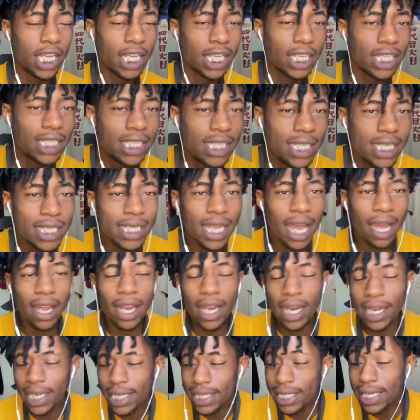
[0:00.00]
She's out
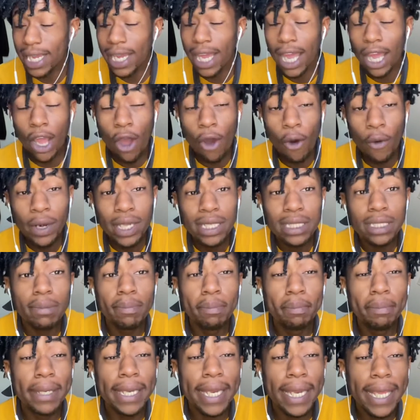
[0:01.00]
here, this nigga Code is
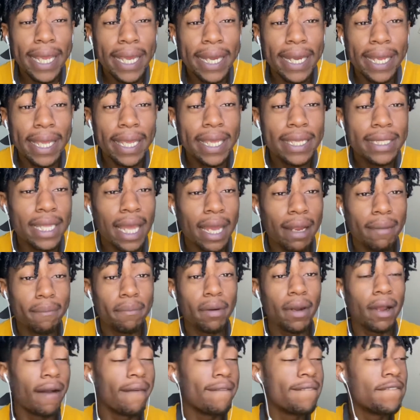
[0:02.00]
bleeding. He's like,
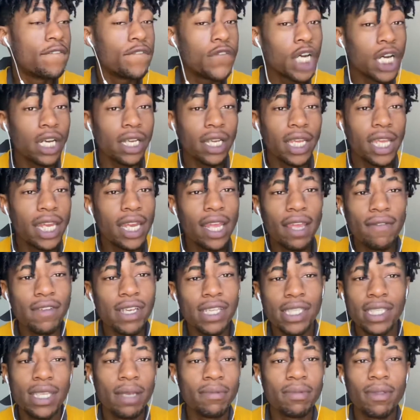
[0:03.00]
bro, fuck. He didn't
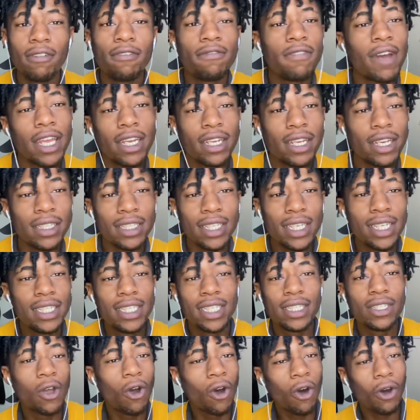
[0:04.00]
even attempt to fight Delta. He
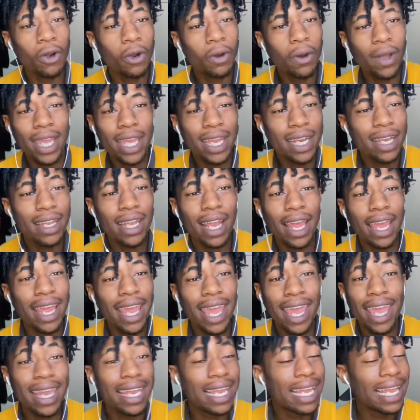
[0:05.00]
just called on Eida. Like,
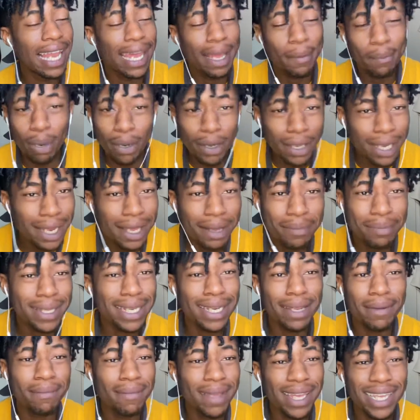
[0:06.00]
Eida, like, pull up in
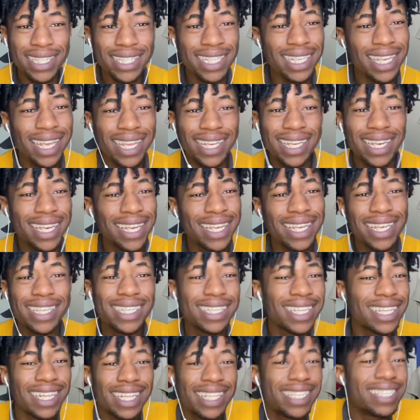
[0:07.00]
the mix and
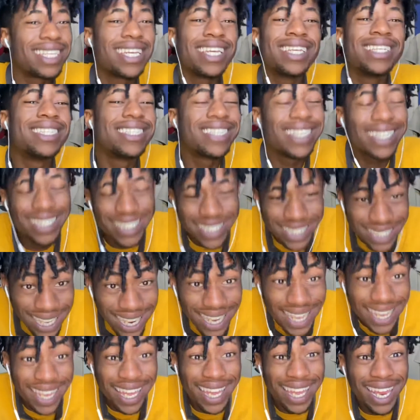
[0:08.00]
like, let's get shit
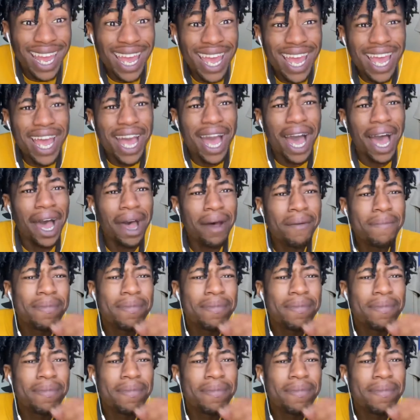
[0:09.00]
shaking. I'm